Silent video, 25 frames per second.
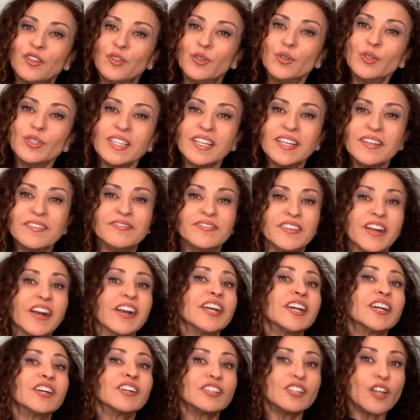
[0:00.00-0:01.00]
you live
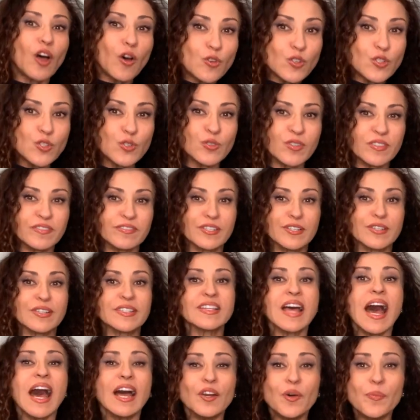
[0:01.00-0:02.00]
very close to the
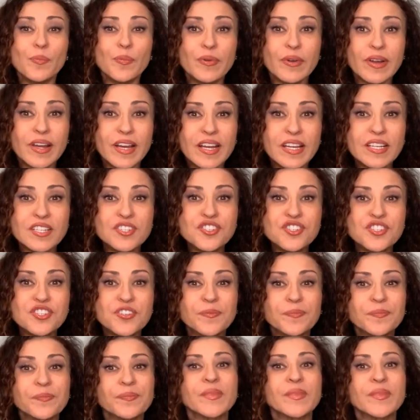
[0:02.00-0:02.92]
Verrazano Bridge